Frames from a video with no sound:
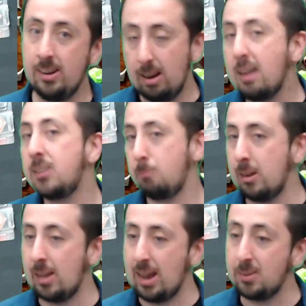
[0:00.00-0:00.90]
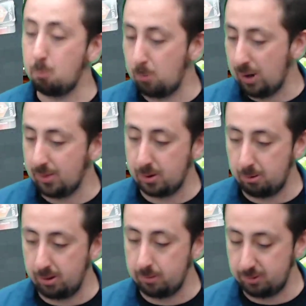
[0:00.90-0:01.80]
as well as when they're
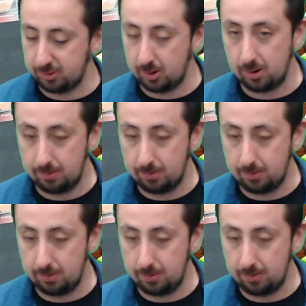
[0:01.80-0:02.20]
going to resolve.